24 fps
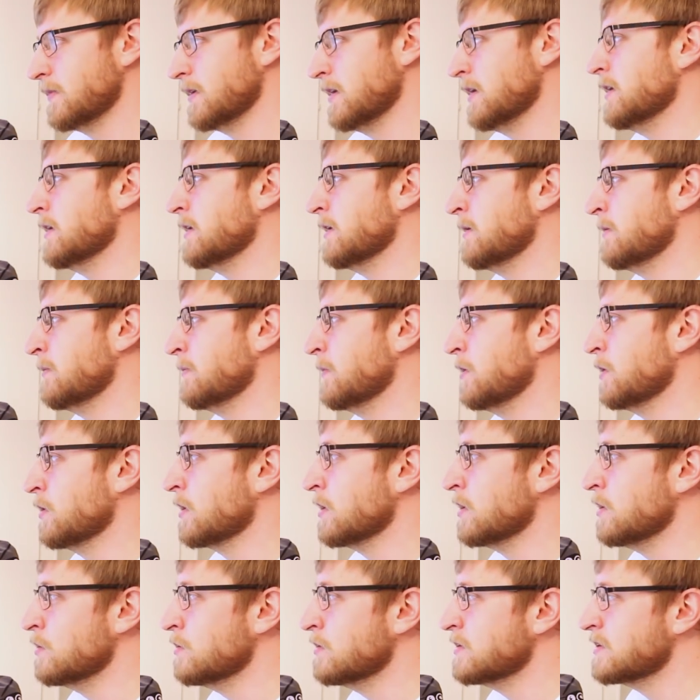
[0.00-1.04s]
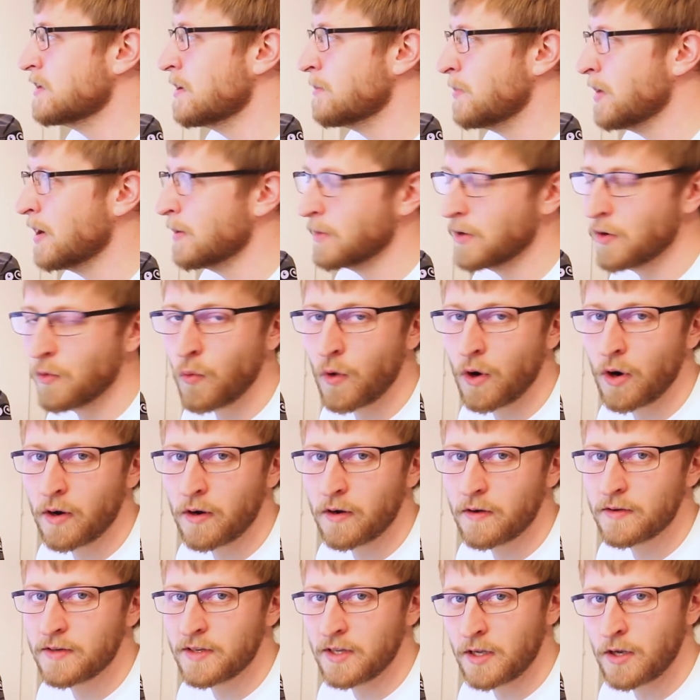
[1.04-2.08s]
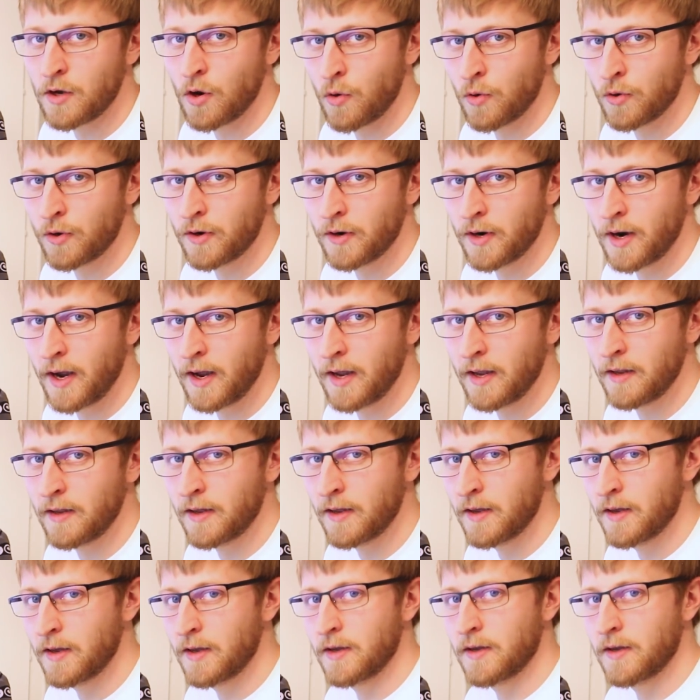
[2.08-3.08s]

You can use the boomerwork decoder I